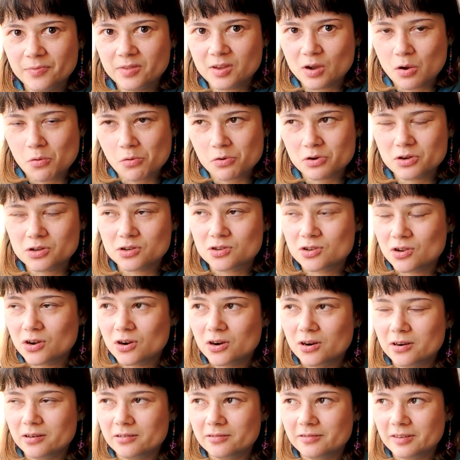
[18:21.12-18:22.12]
don't
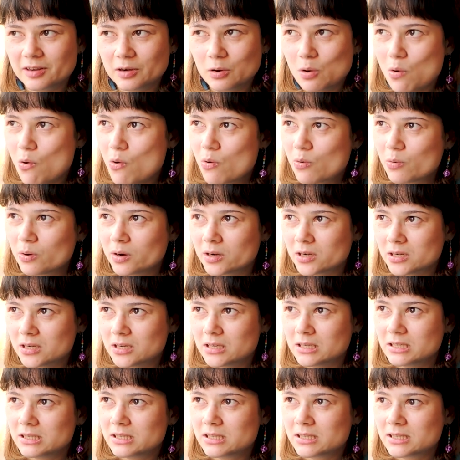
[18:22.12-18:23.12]
deserve and
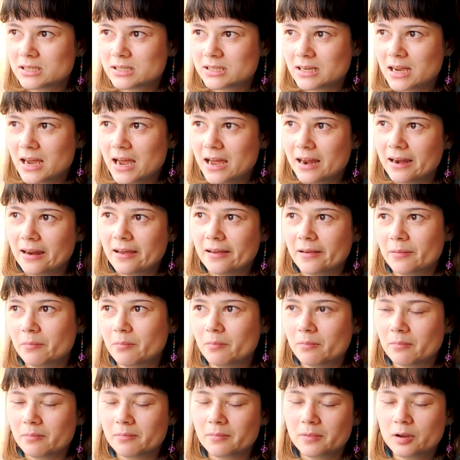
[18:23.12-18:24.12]
awkwardness and
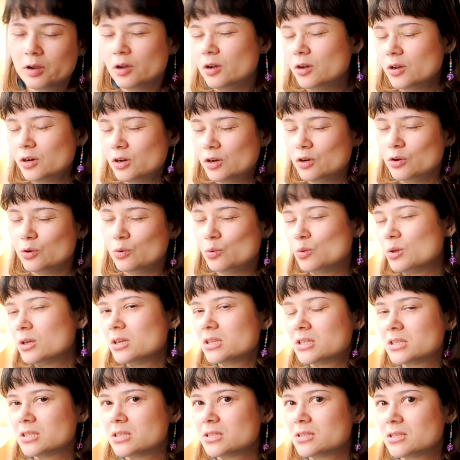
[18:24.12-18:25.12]
I'm gonna do
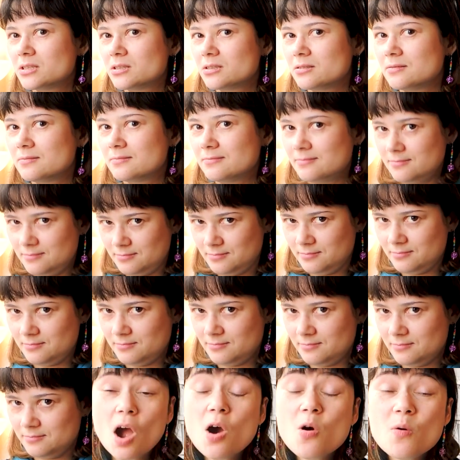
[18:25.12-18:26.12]
this.
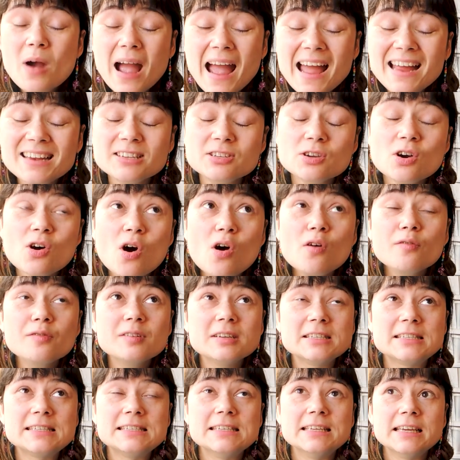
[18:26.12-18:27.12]
Oh, and
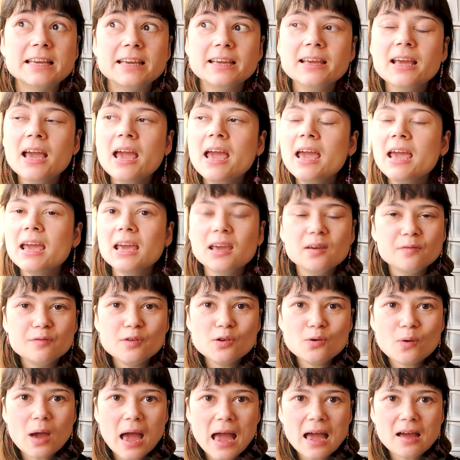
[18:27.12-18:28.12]
obviously, if
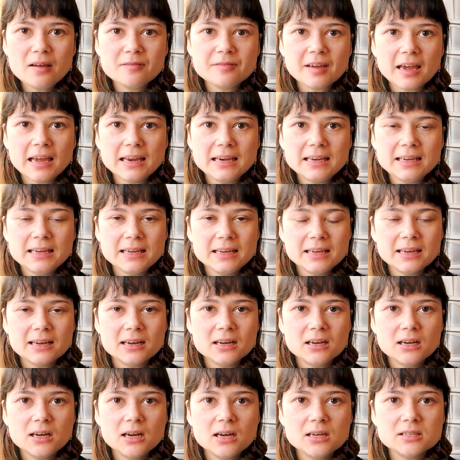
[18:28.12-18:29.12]
you have any
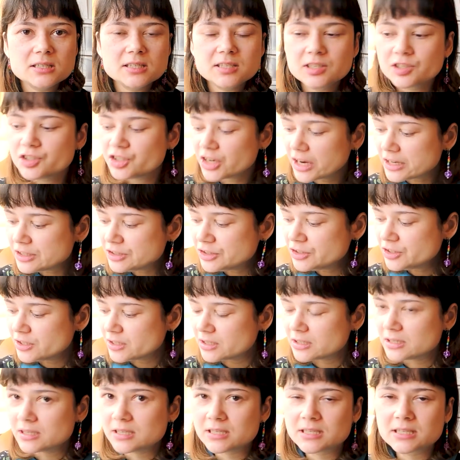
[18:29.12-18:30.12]

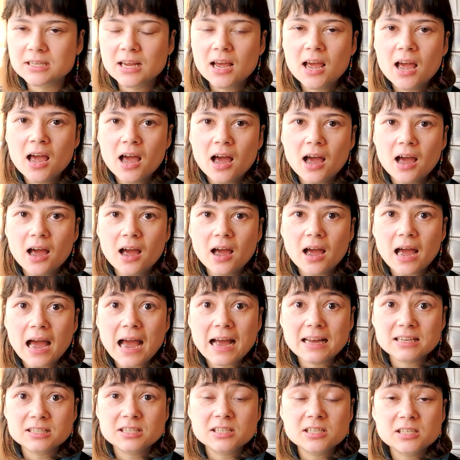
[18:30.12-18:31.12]
suggestions uh,
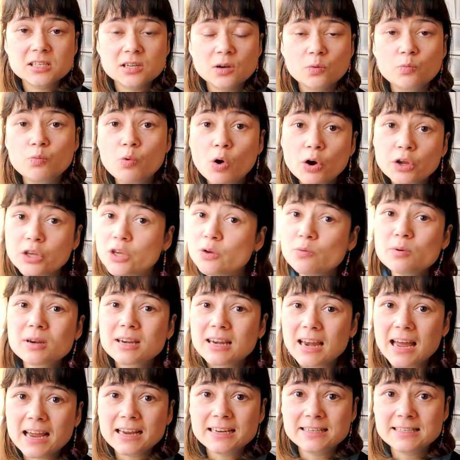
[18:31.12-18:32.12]
as to what you would
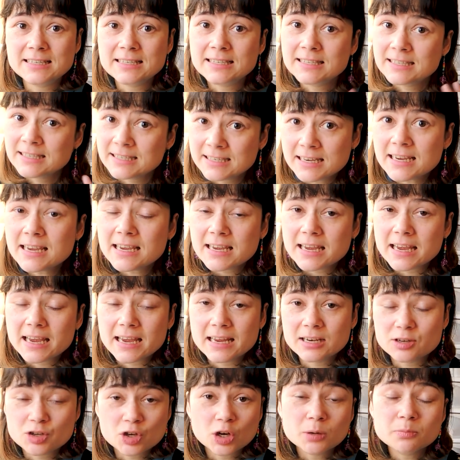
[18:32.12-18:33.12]
like to see
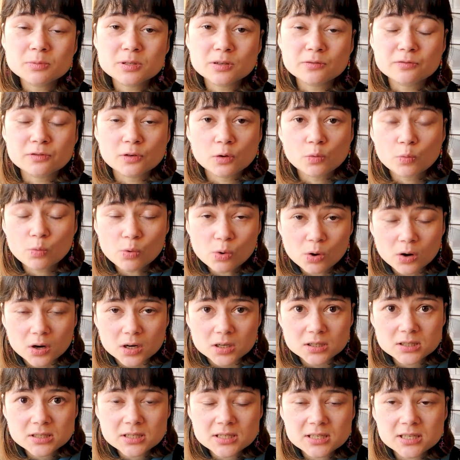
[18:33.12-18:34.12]
in terms of
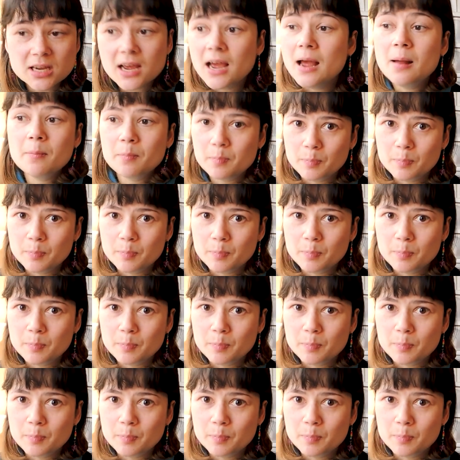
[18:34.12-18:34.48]
rewards,